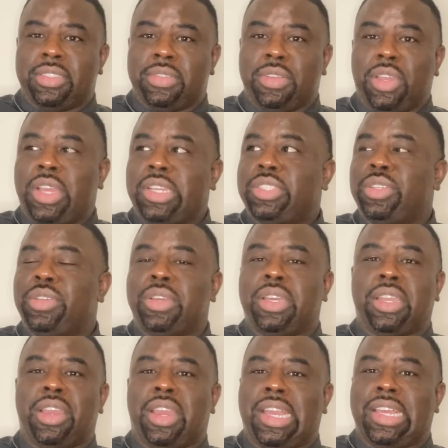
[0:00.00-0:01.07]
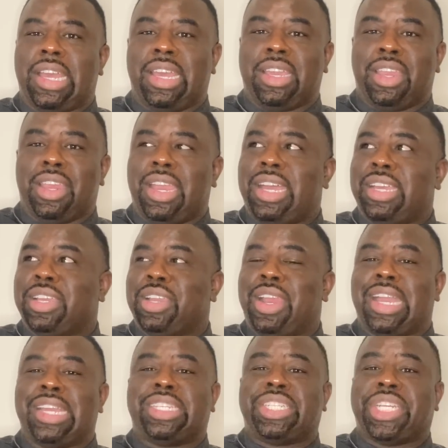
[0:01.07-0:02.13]

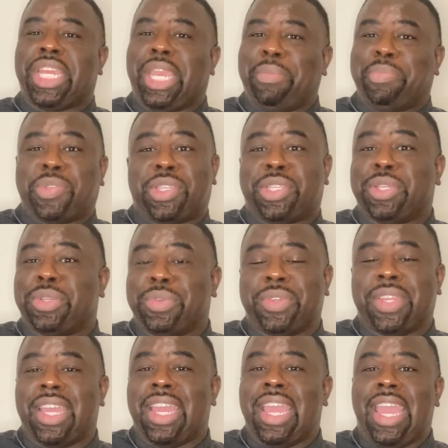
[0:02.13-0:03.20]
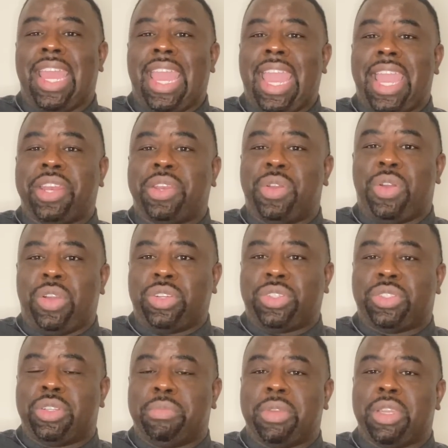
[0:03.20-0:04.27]
A cheap suit at
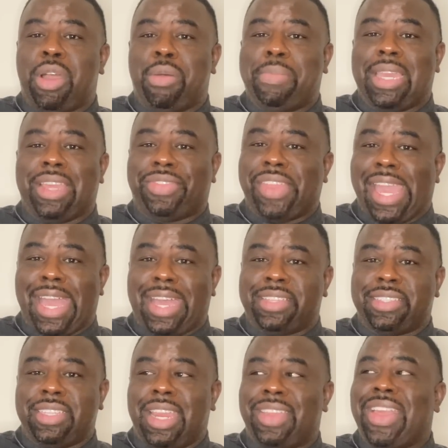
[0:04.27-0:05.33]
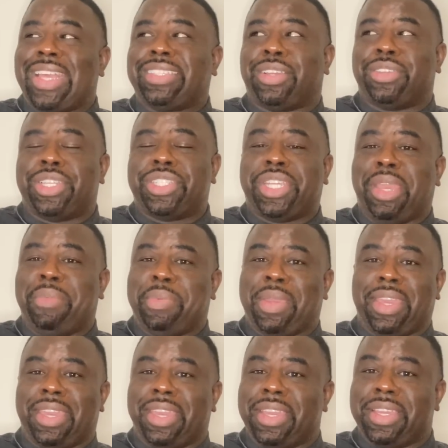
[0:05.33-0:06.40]
Nordstrom gonna be $1,000, and that's on the cheap
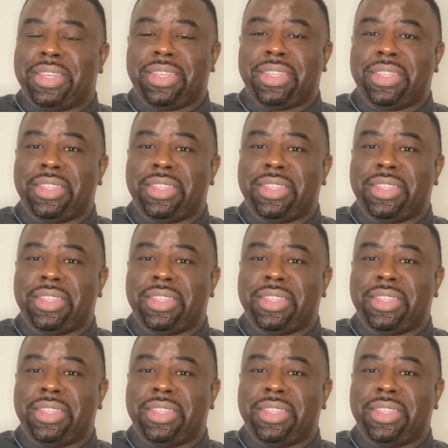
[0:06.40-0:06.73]
end.